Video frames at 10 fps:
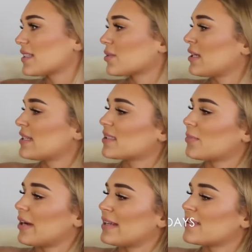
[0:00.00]
This one is the
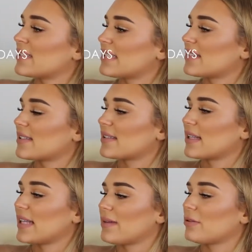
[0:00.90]
brand Sisters
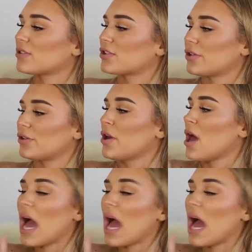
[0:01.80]
The Label, so